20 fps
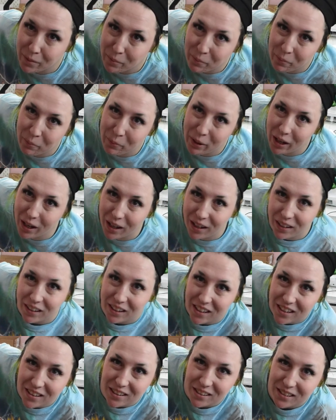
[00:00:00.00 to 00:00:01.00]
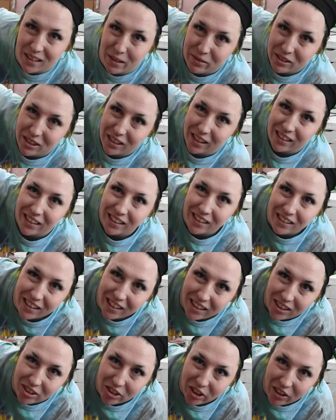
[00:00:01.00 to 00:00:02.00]
I'm looking the same as I did in
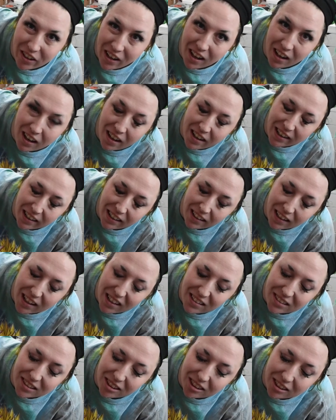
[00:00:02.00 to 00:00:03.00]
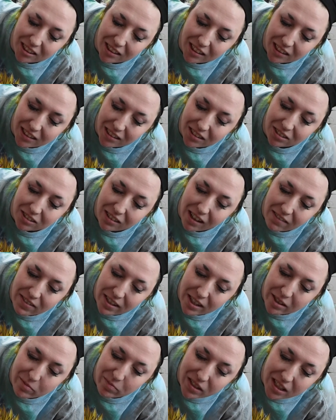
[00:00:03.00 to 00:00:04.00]
the intro. Haha, I lied to you. I
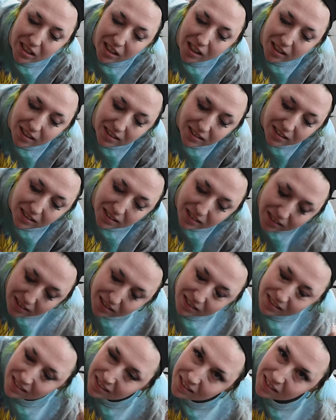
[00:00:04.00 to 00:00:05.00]
filmed this.